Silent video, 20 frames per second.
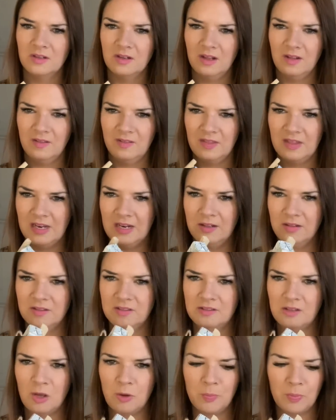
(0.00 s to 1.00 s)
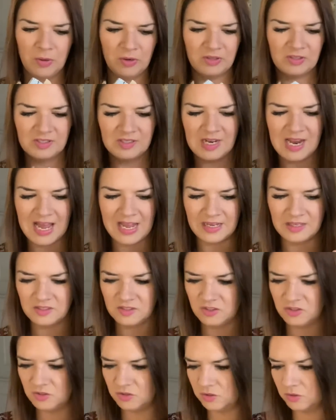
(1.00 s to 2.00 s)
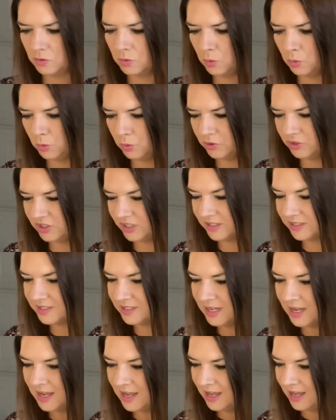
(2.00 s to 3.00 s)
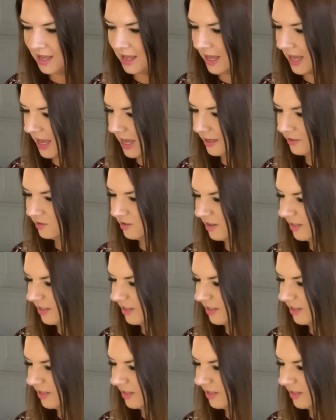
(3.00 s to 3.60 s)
The little soap on a sleigh is just gorgeous. And is there